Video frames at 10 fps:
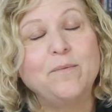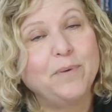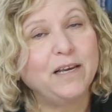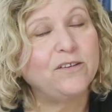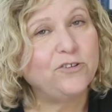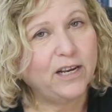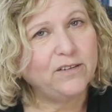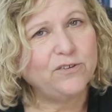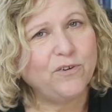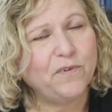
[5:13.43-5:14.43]
because
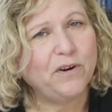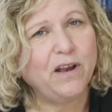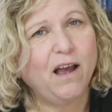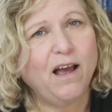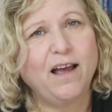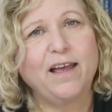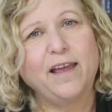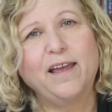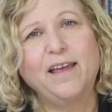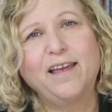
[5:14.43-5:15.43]
chances are very
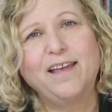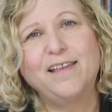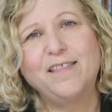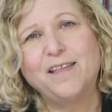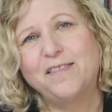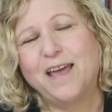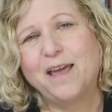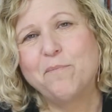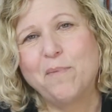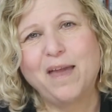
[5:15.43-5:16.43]
high that
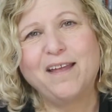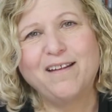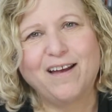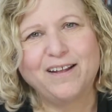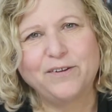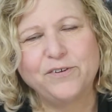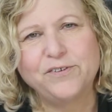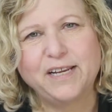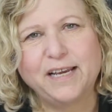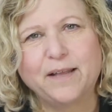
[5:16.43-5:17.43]
they may not
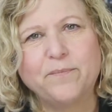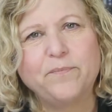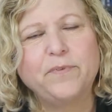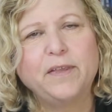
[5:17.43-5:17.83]
understand.